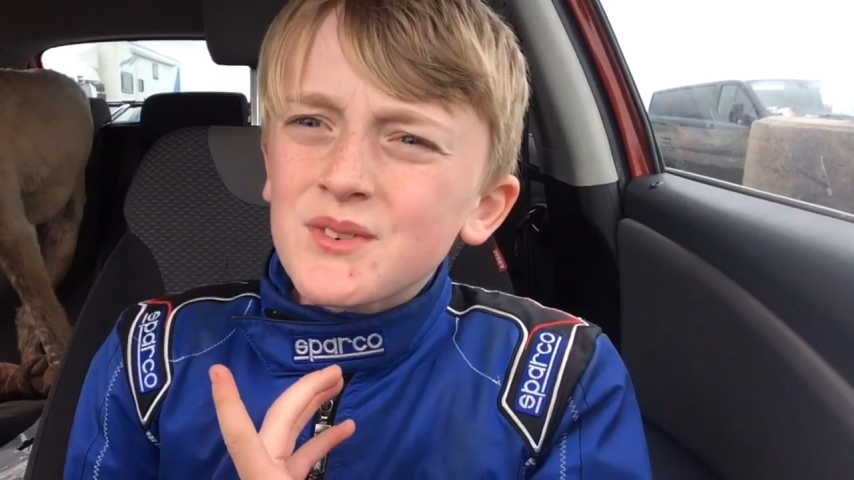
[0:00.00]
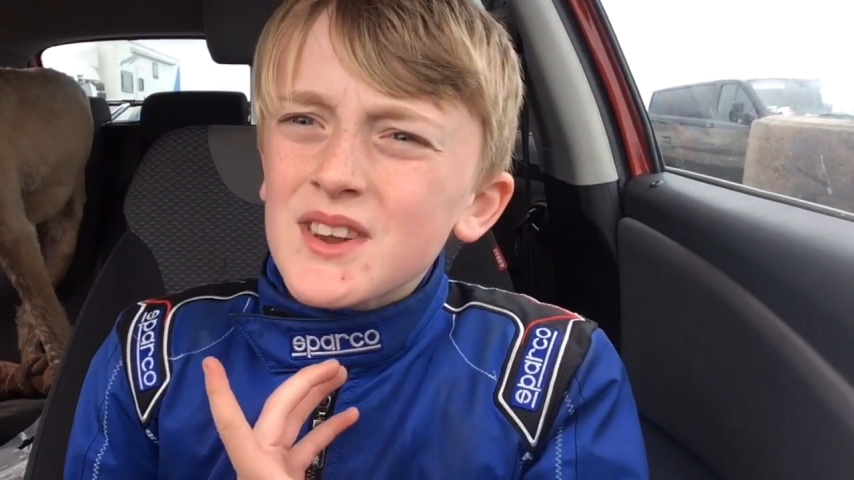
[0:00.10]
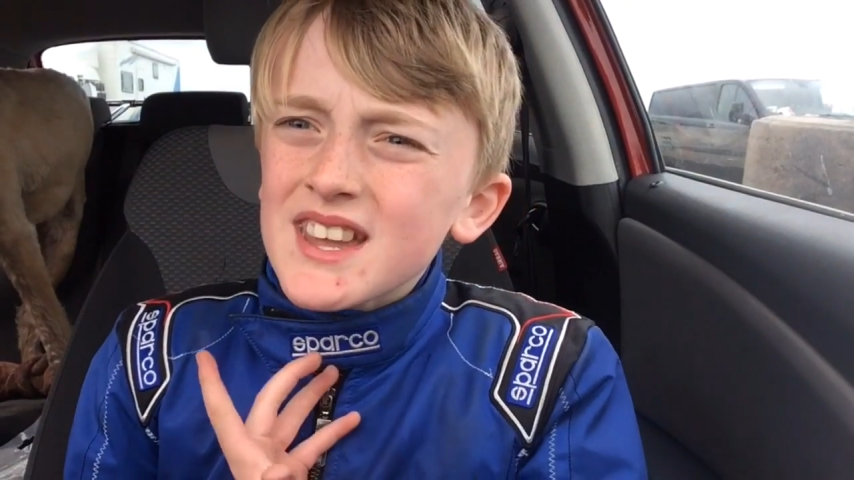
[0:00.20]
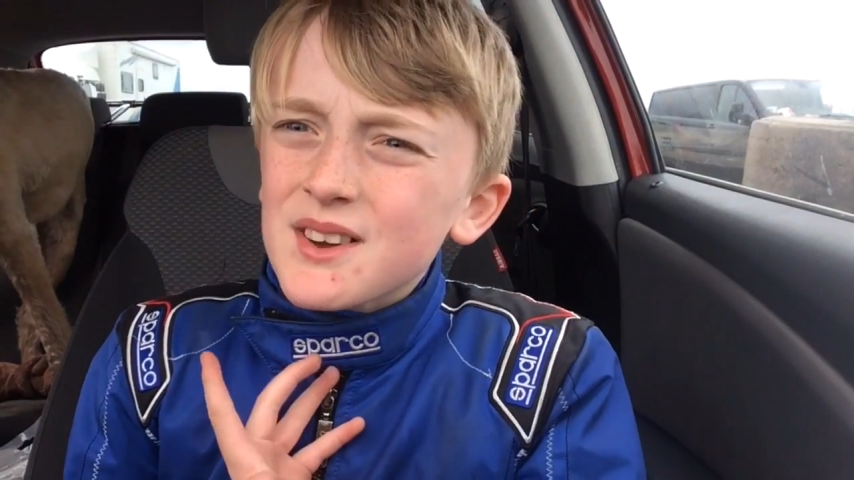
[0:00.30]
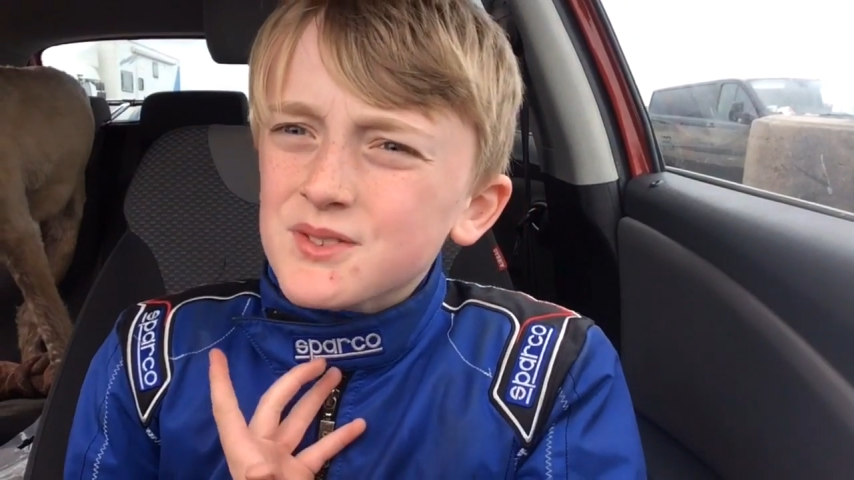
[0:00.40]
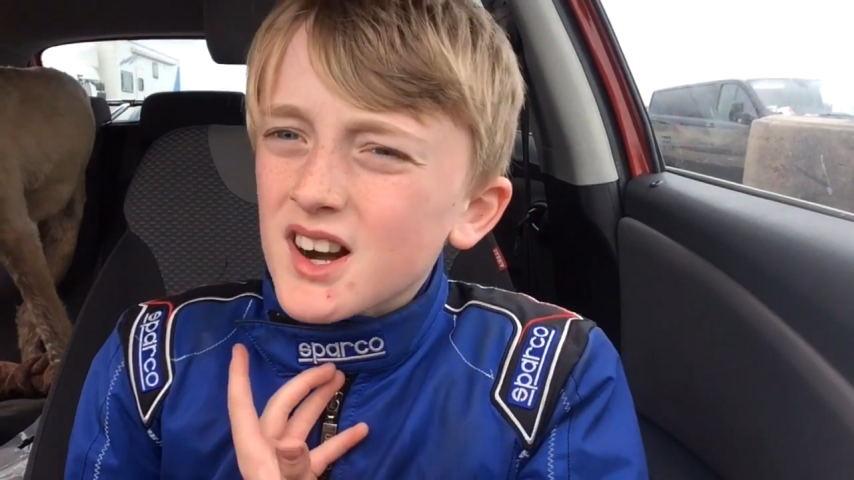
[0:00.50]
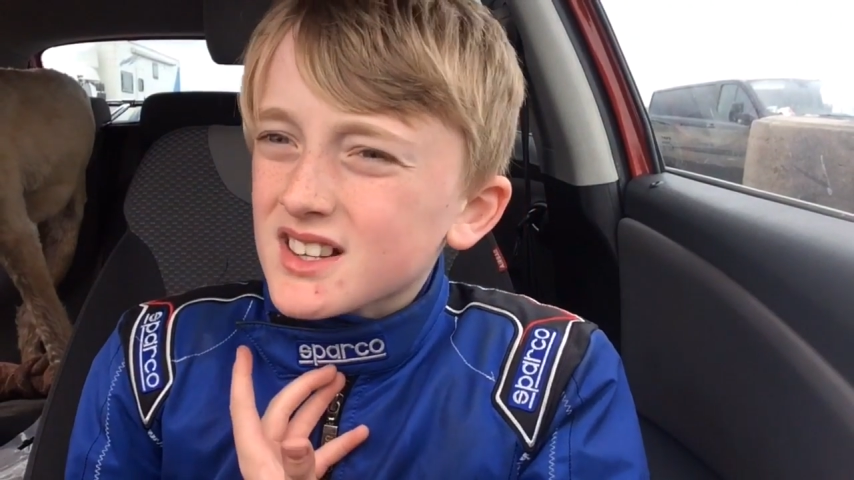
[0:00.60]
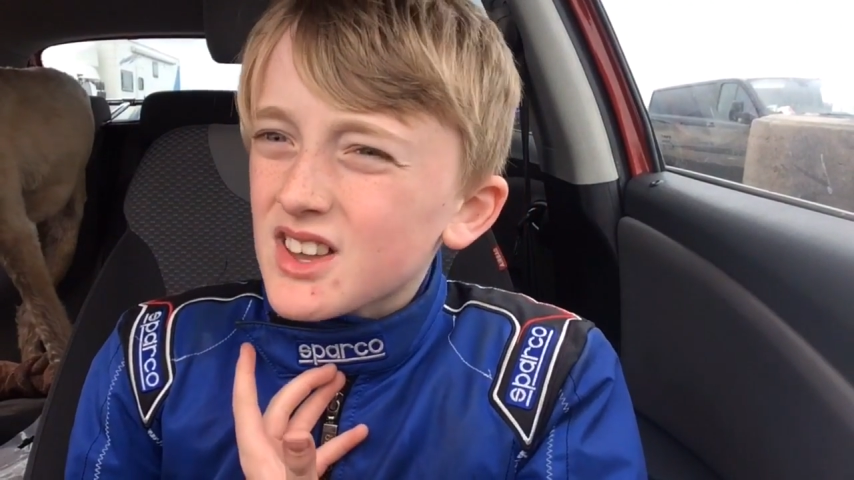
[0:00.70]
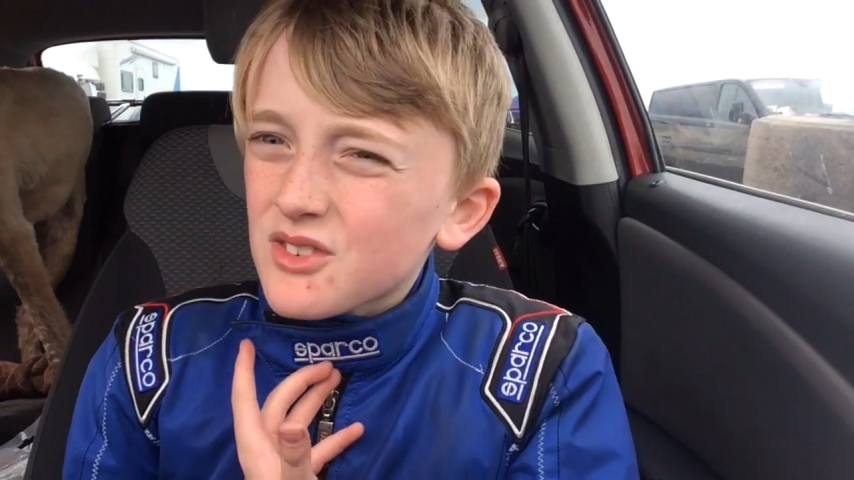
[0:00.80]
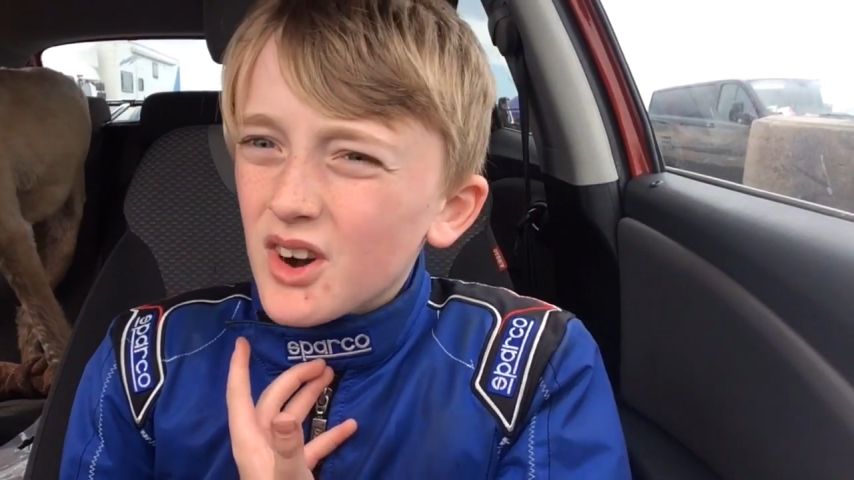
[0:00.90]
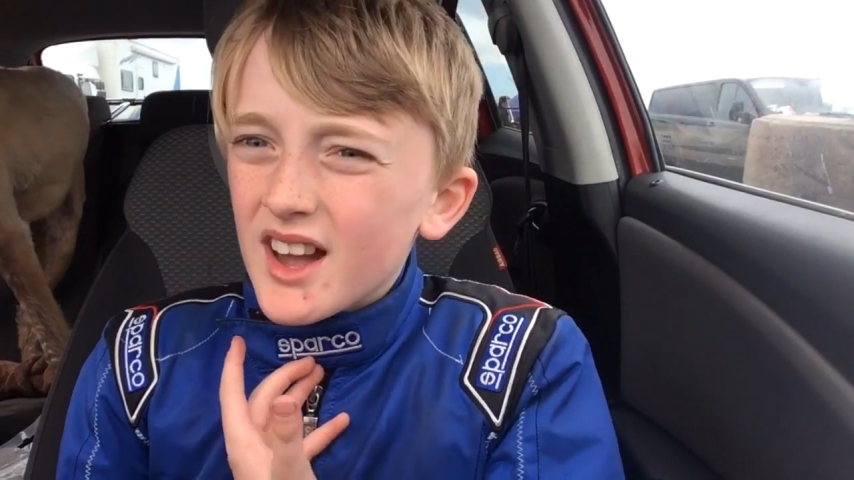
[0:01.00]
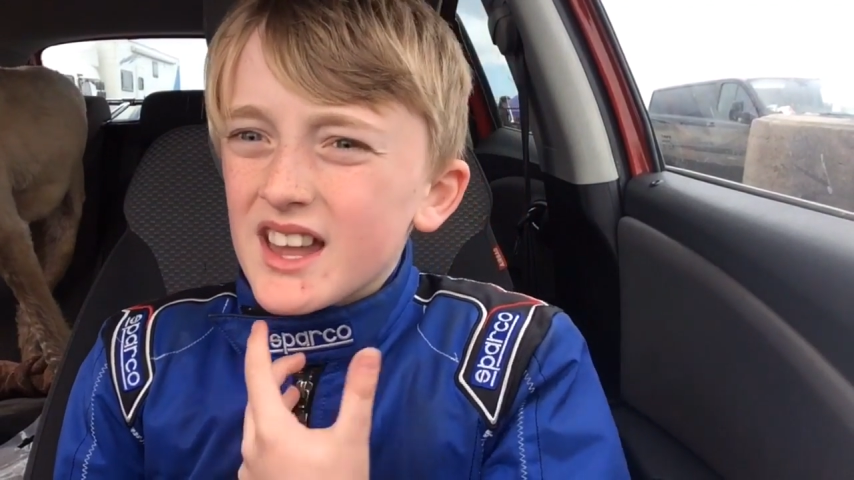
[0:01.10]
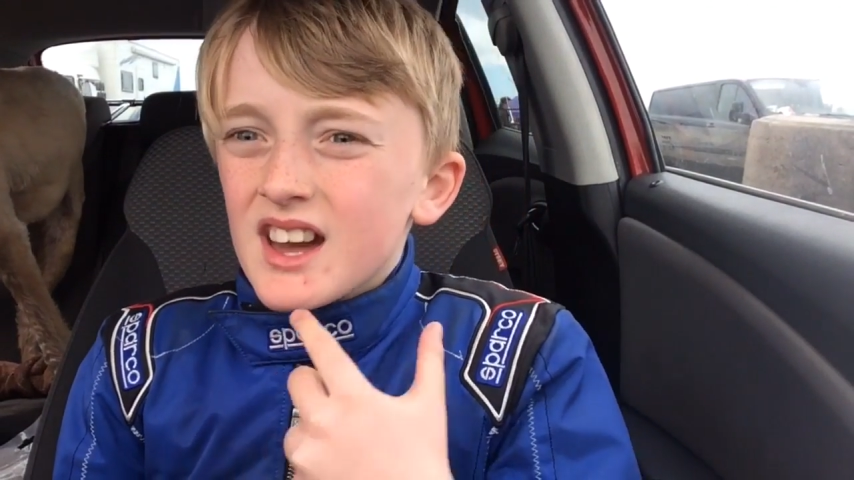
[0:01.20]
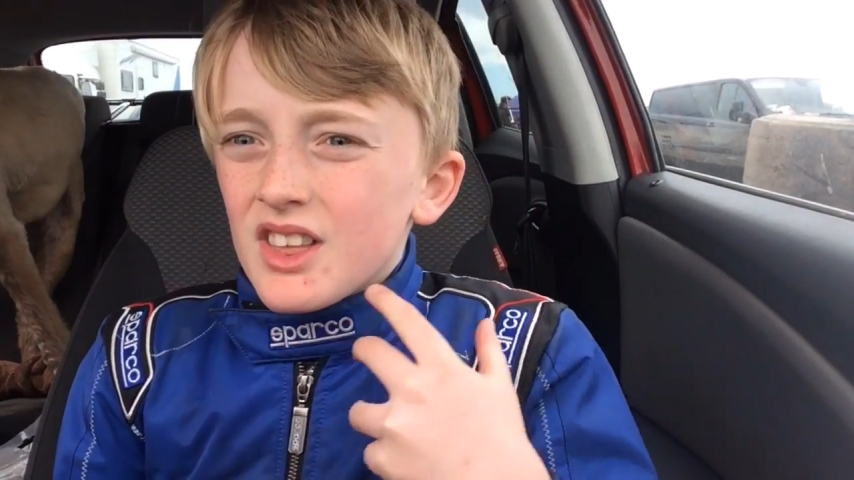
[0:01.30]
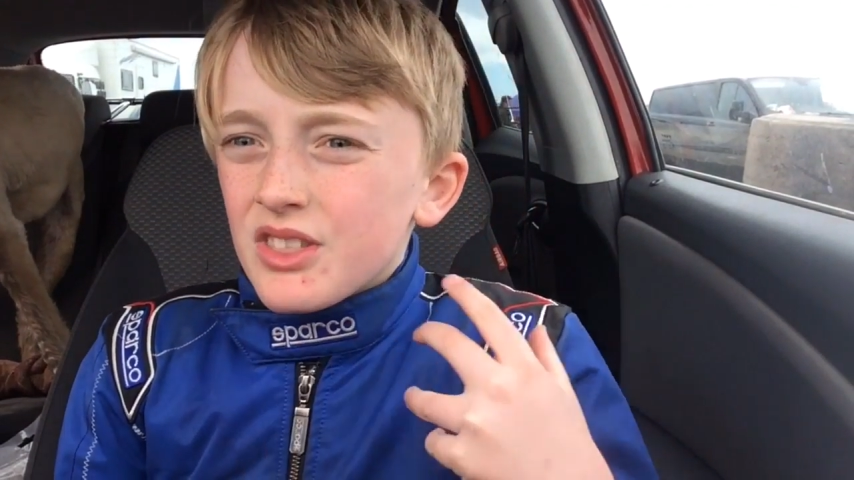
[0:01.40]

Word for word: my free gift card giveaway.